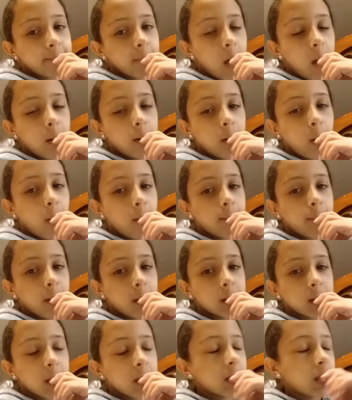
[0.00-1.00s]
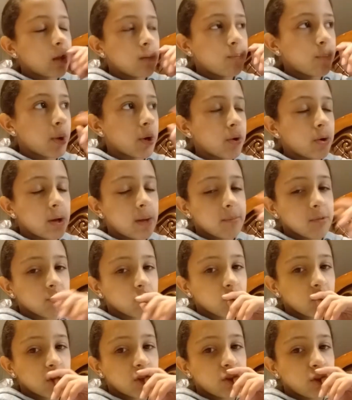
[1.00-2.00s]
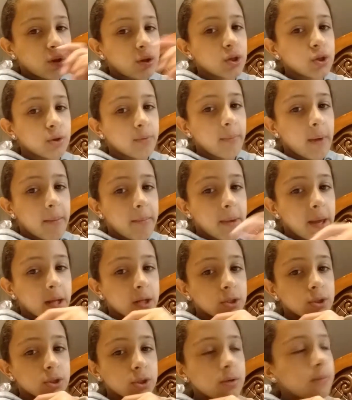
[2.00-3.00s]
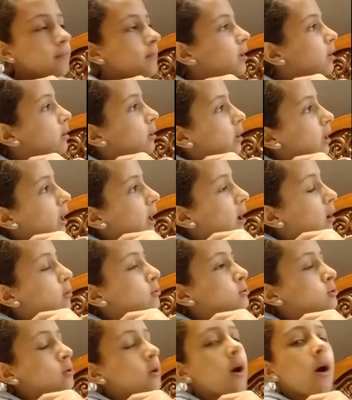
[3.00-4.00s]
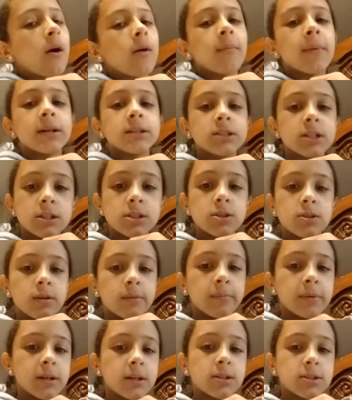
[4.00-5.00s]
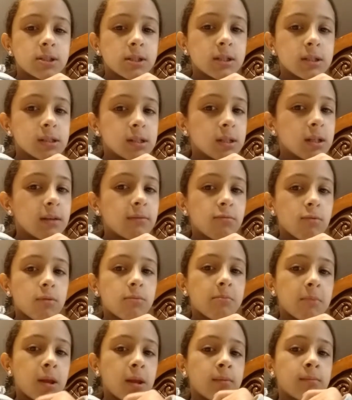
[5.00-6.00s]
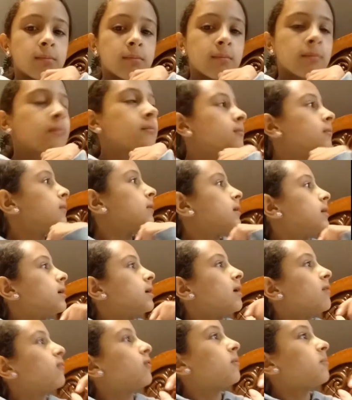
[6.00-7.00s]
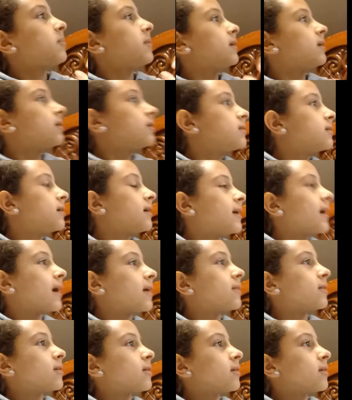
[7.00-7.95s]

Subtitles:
I don't know if I said this, but her name is Christy. She's my manager. I also call her my sister because she lives with me. And we've been together.